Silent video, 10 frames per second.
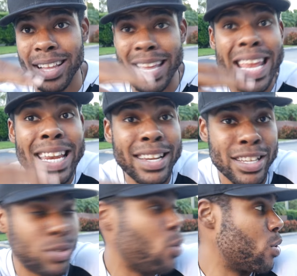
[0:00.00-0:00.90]
eating
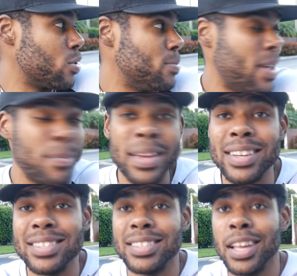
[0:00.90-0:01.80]
disorders, man.
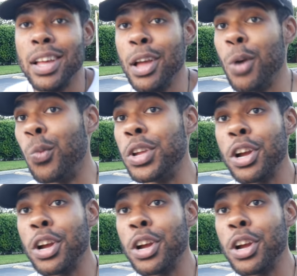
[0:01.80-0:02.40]
Because when